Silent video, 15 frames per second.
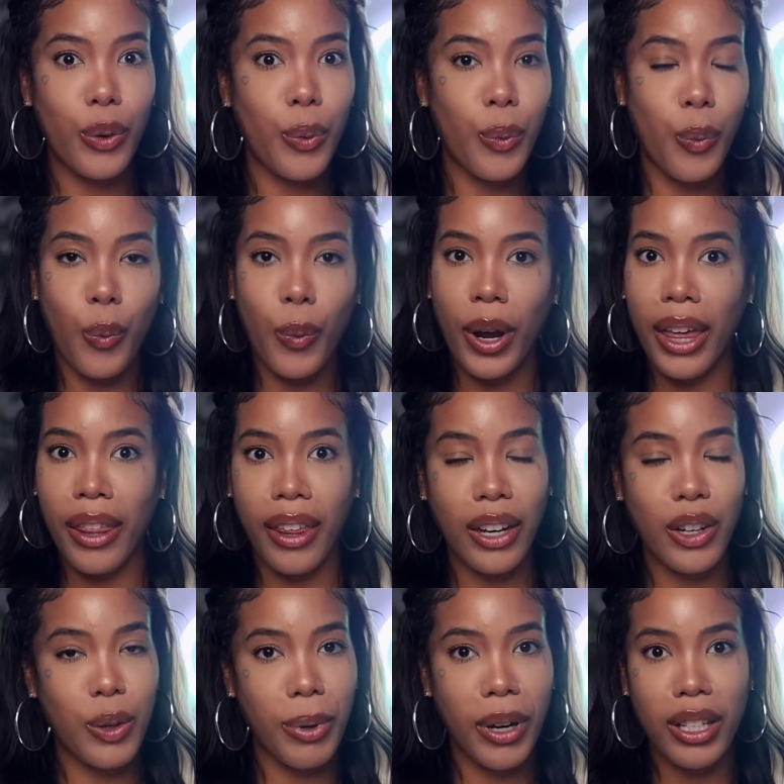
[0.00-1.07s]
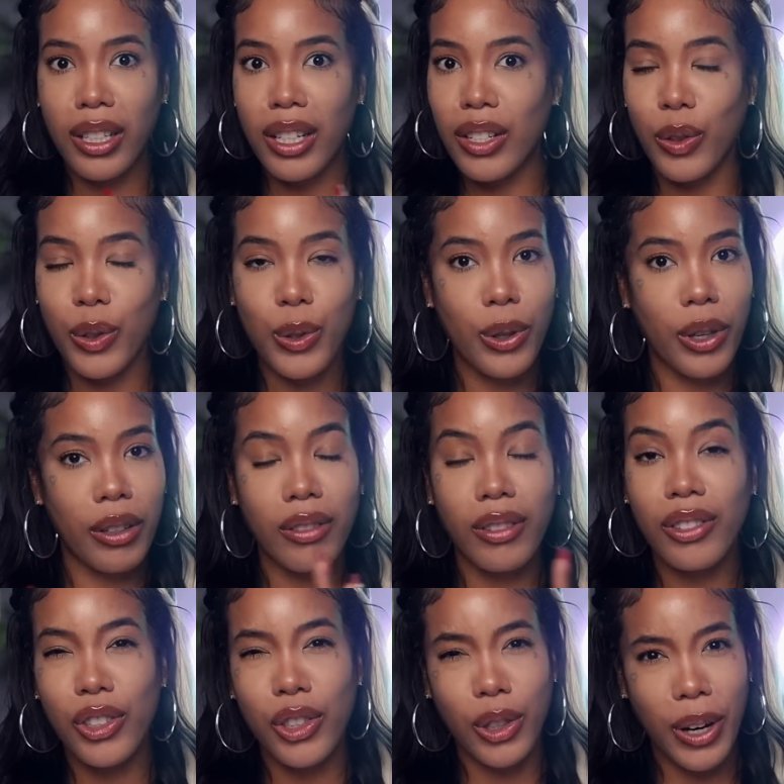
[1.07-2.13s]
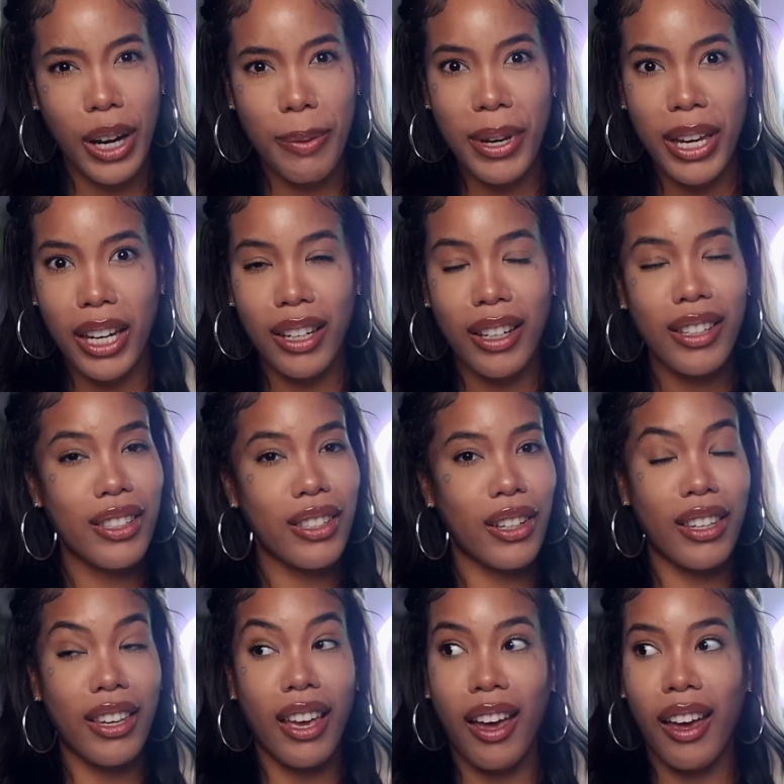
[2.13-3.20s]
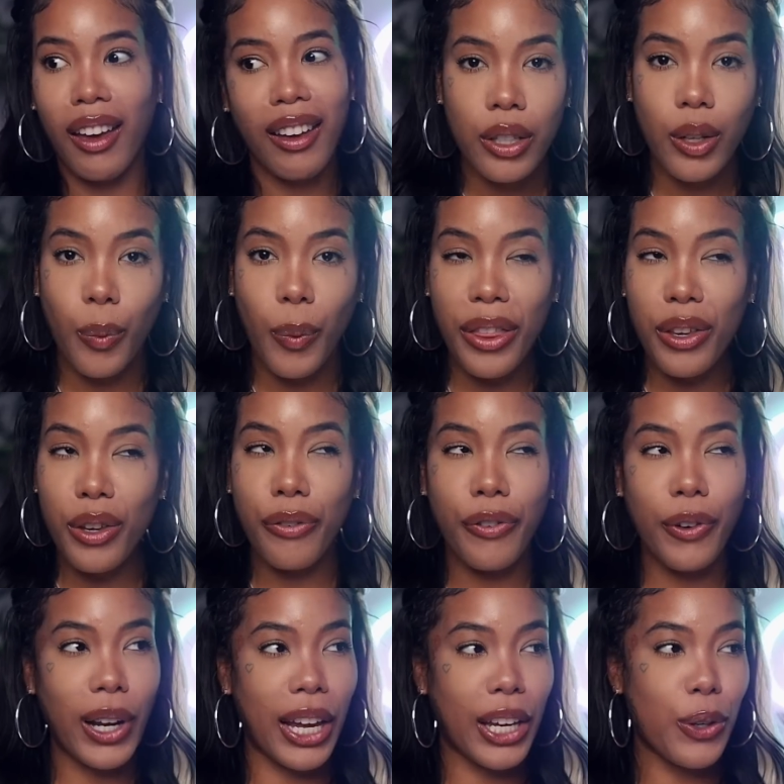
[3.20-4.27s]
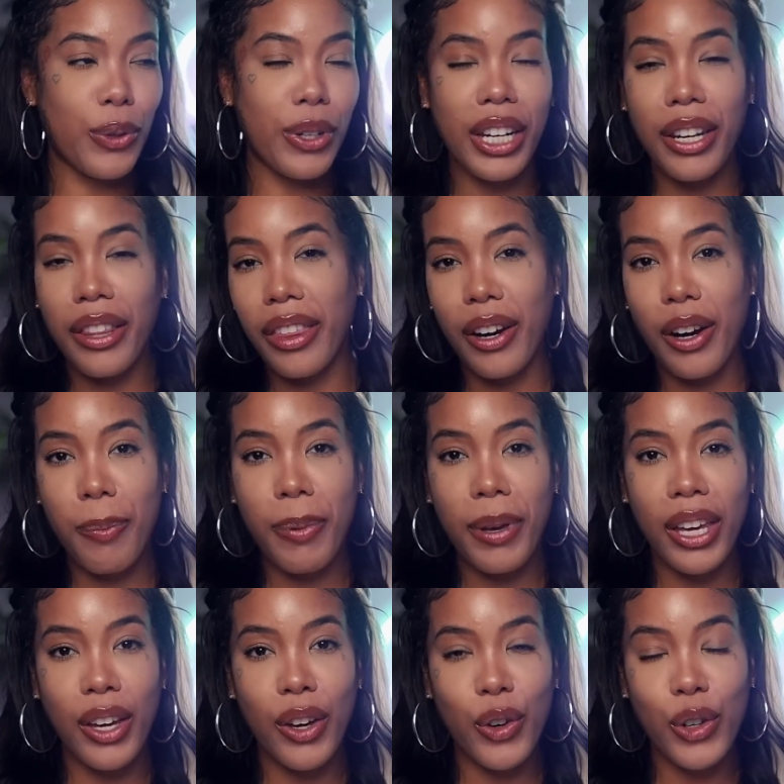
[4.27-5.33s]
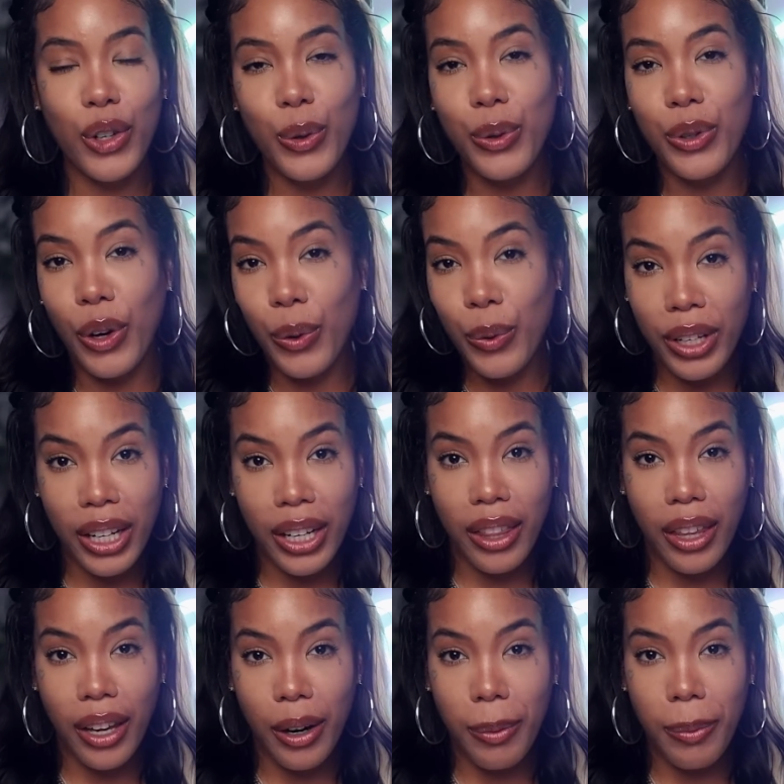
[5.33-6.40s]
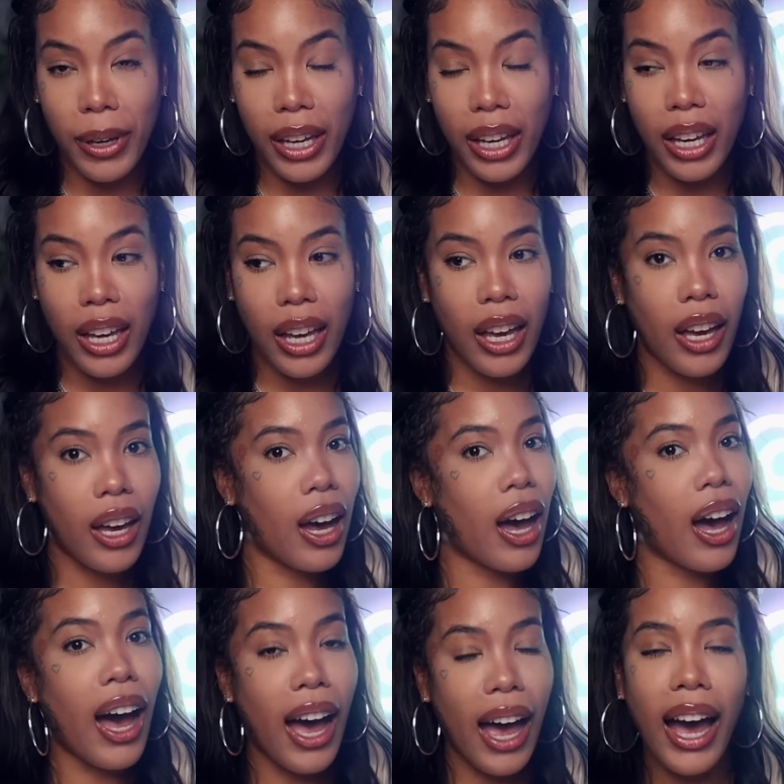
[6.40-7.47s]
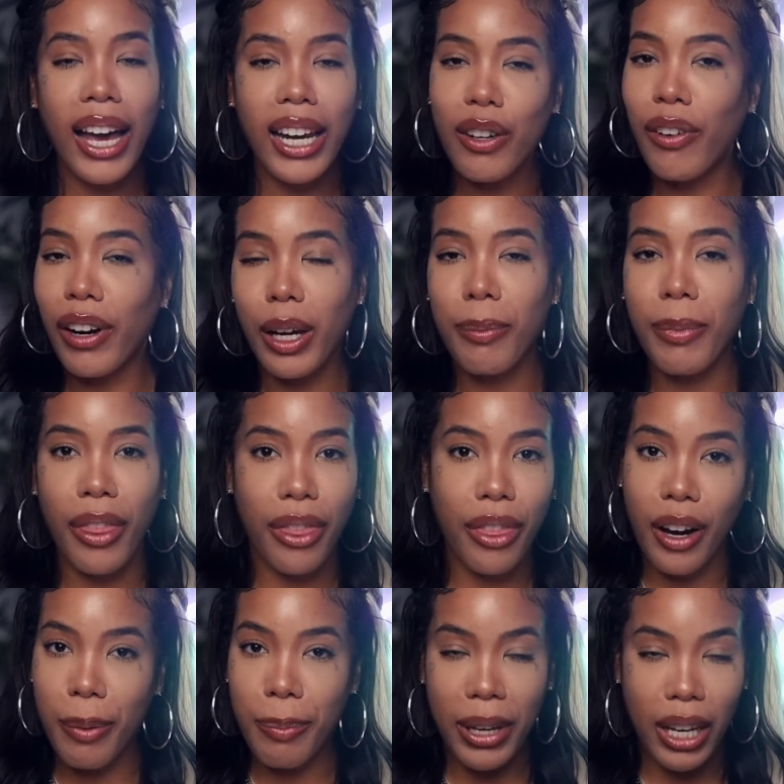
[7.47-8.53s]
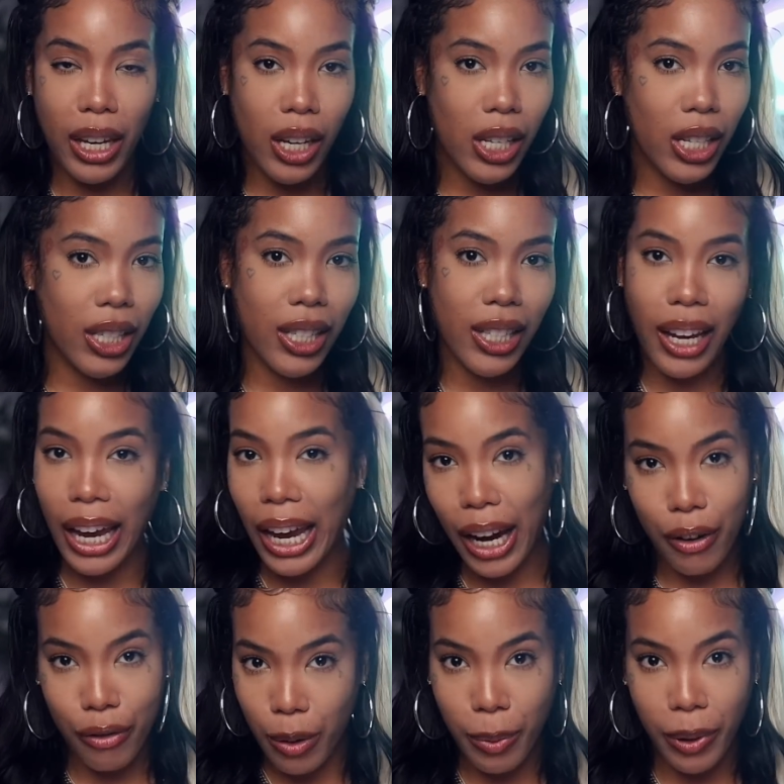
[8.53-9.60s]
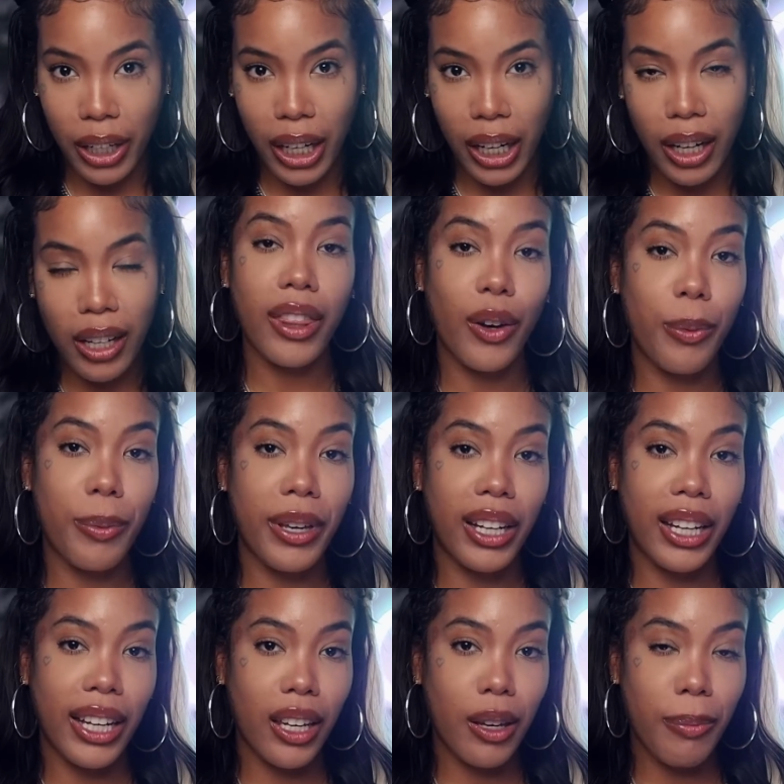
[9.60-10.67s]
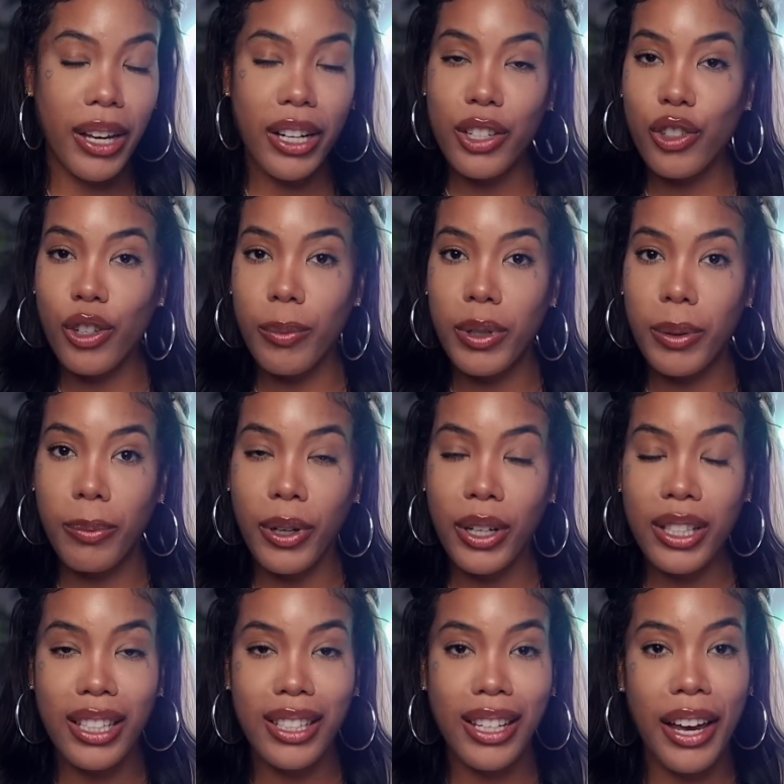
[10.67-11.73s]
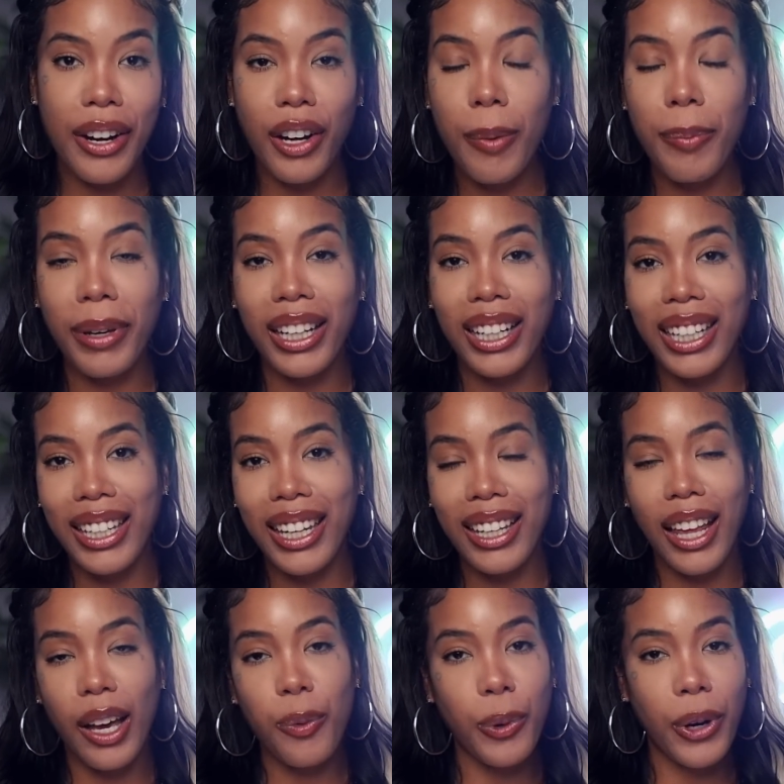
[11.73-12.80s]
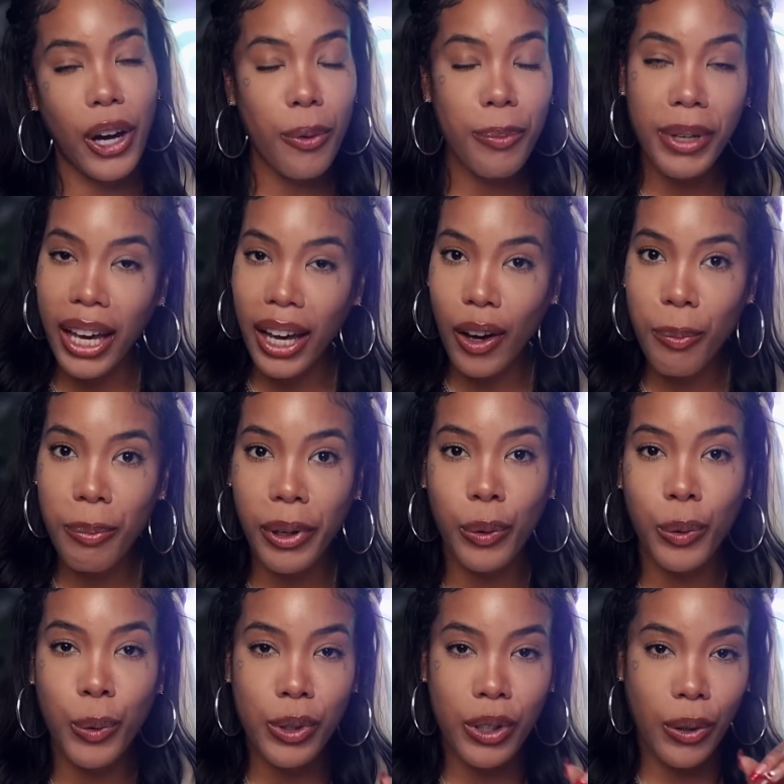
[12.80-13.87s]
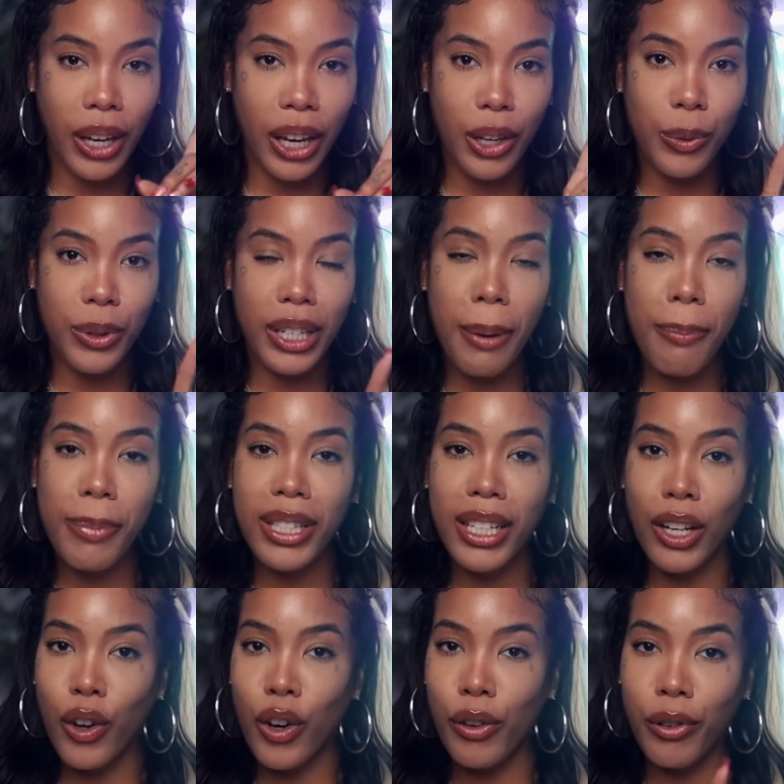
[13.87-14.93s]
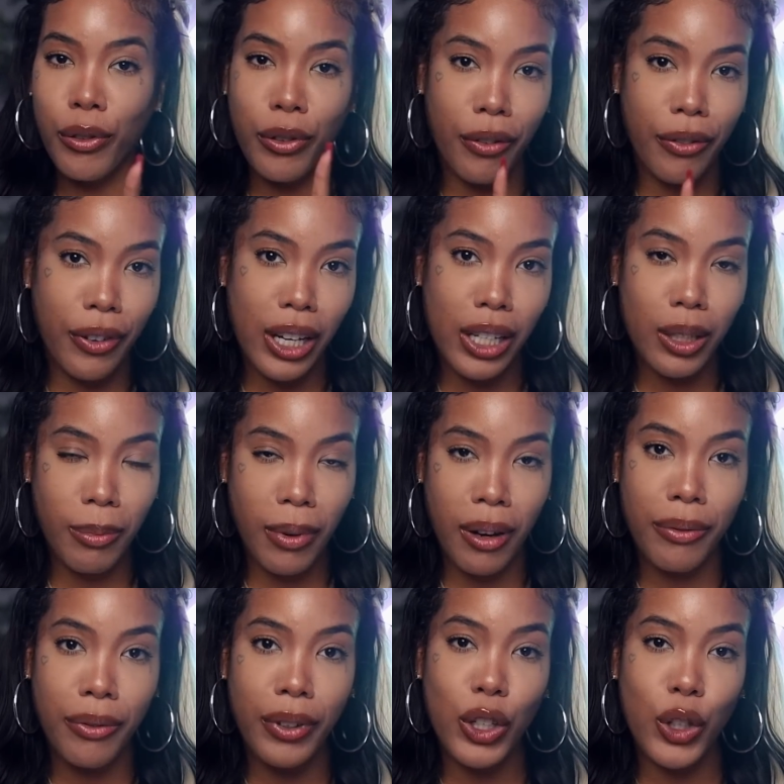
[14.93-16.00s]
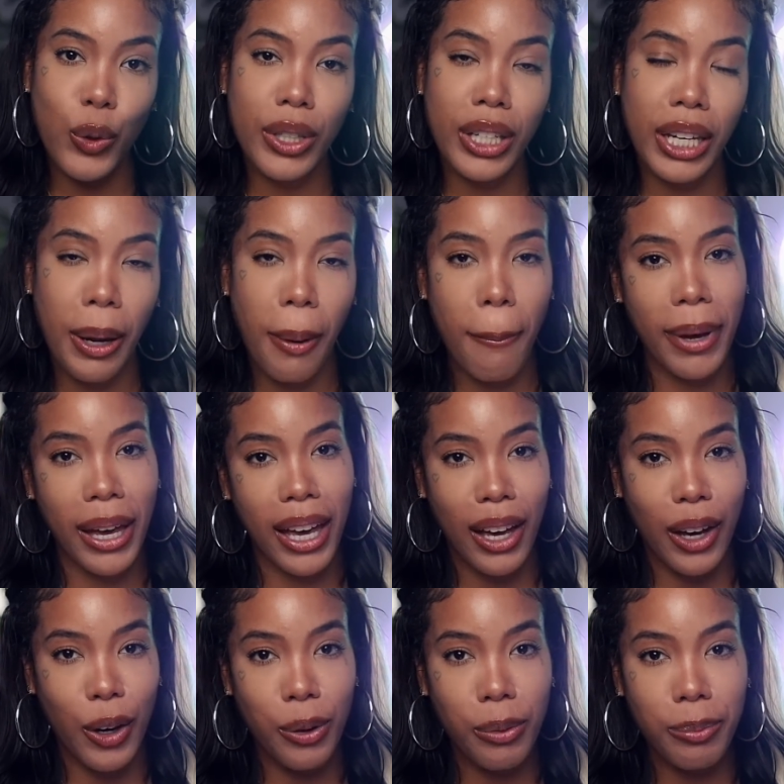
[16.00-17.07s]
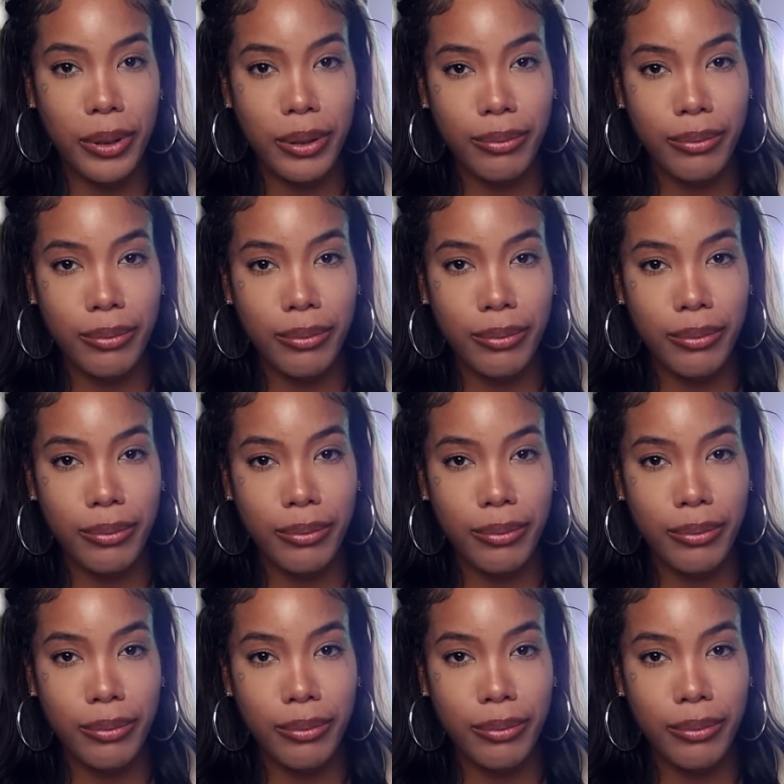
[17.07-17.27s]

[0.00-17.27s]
where that new person is or who that, do you know what I mean? So yeah. So whether you feel like you need therapy or you don't need therapy, I highly recommend therapy to everybody. There will be a link in my description box to sign up, and clicking that will help me out, but it will also get you 10% off of your first month using BetterHelp.